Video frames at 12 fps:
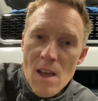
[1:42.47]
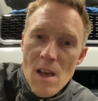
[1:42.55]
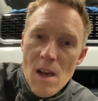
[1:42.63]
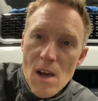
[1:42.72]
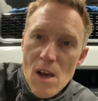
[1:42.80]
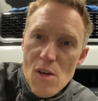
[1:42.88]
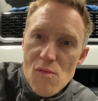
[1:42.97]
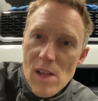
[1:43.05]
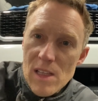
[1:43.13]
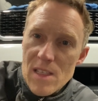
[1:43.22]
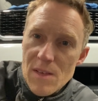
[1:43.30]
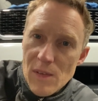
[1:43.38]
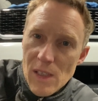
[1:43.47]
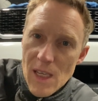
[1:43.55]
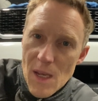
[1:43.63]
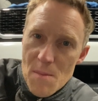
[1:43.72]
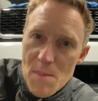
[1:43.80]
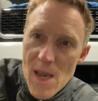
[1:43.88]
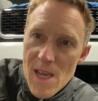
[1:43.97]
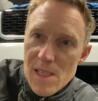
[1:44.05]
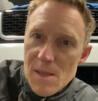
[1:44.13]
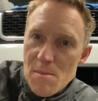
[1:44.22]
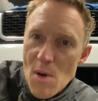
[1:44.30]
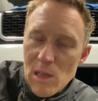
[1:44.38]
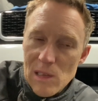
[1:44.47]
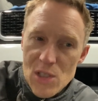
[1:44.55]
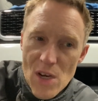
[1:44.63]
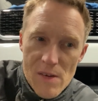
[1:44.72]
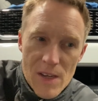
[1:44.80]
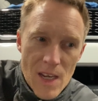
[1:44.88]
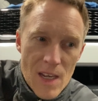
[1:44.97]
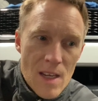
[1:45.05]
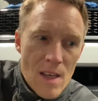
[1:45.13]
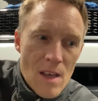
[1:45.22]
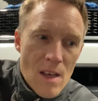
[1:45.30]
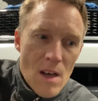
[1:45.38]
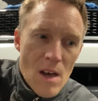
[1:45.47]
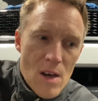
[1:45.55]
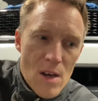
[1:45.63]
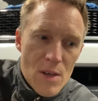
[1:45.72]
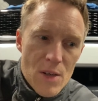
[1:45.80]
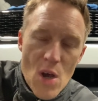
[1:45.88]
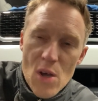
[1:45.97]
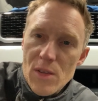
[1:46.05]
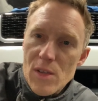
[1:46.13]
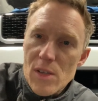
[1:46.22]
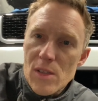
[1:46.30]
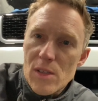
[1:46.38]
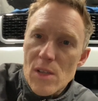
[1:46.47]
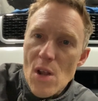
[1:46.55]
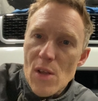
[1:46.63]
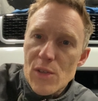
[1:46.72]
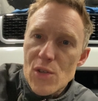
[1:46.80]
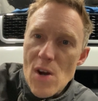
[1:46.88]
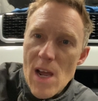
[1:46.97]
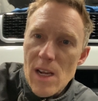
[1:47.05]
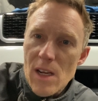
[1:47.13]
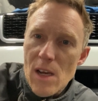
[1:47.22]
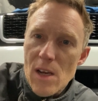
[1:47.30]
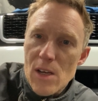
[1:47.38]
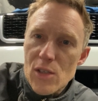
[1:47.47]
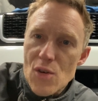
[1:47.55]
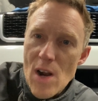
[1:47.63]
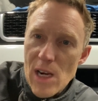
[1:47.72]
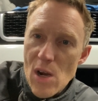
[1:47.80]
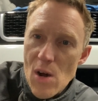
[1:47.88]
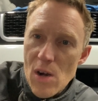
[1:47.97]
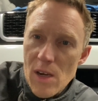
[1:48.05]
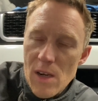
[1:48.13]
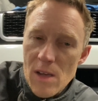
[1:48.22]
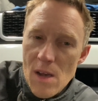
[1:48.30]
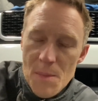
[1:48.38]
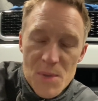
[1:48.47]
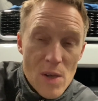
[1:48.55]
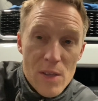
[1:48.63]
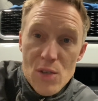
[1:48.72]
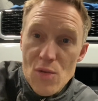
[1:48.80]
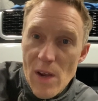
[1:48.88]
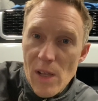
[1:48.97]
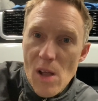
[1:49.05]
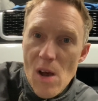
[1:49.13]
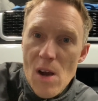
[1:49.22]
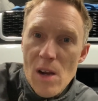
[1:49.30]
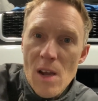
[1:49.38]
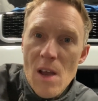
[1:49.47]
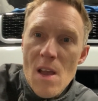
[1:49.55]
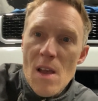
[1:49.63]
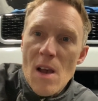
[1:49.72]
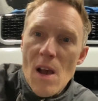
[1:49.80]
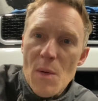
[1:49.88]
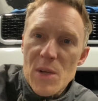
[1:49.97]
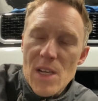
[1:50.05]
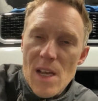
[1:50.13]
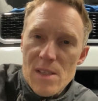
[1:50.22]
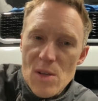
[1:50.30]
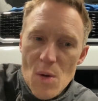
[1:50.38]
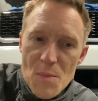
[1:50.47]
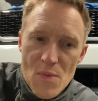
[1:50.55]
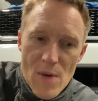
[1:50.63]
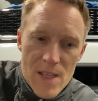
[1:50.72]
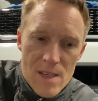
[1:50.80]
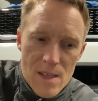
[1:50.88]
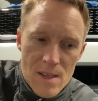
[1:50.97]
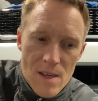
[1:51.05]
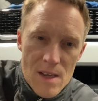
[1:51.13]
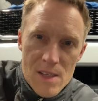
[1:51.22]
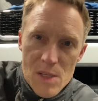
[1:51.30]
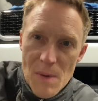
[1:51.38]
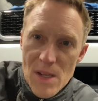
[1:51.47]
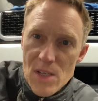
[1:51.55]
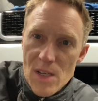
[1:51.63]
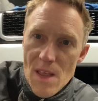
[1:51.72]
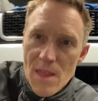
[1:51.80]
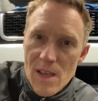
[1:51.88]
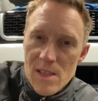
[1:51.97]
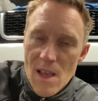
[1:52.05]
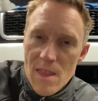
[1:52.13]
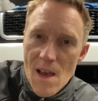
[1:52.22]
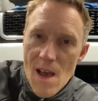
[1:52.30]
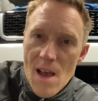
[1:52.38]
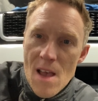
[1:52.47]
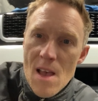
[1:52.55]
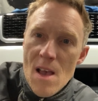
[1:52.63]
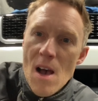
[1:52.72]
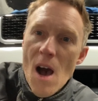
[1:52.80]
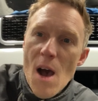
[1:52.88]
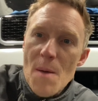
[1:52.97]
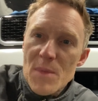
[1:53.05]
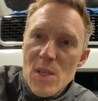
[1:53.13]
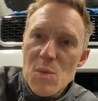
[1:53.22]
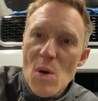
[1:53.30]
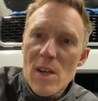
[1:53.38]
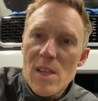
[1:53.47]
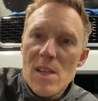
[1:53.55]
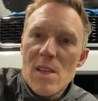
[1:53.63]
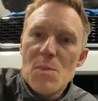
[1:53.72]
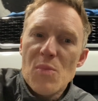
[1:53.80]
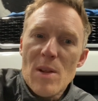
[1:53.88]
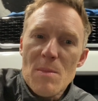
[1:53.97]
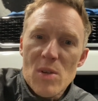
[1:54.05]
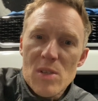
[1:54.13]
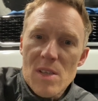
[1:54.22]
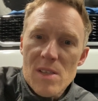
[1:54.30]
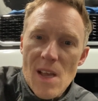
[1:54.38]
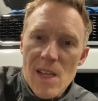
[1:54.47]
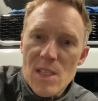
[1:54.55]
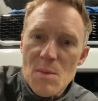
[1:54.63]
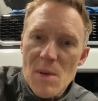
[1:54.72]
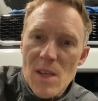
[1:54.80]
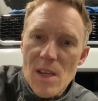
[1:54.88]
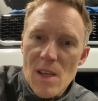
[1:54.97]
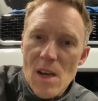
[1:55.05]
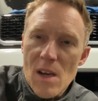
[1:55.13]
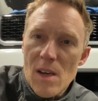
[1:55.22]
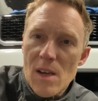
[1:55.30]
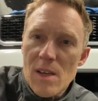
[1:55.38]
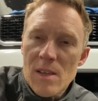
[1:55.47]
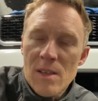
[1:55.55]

uh, a relatively base model Cherokee, uh, not the not the track track hawk. I'm sorry, the trail hawk, which has uprated suspension and things like that. Um, this one is pretty much designed to be uh, uh